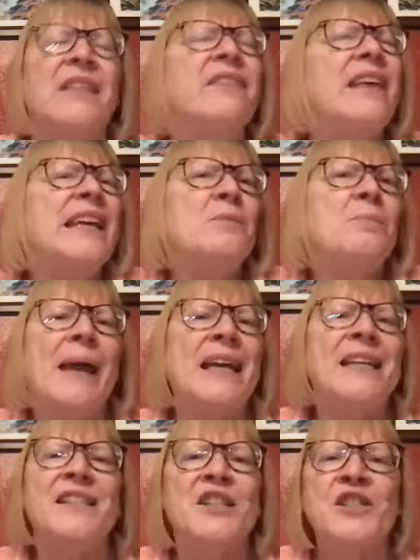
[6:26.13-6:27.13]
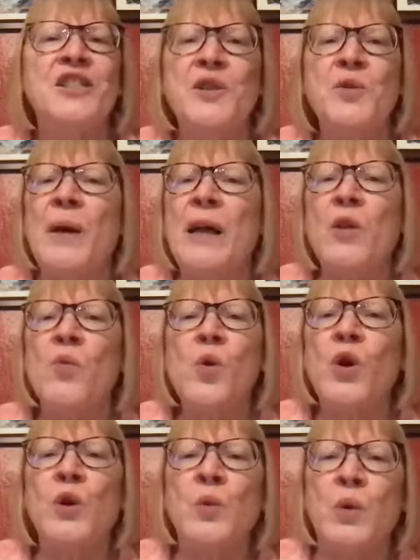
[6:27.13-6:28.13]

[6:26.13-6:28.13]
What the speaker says: They abandoned the well-worn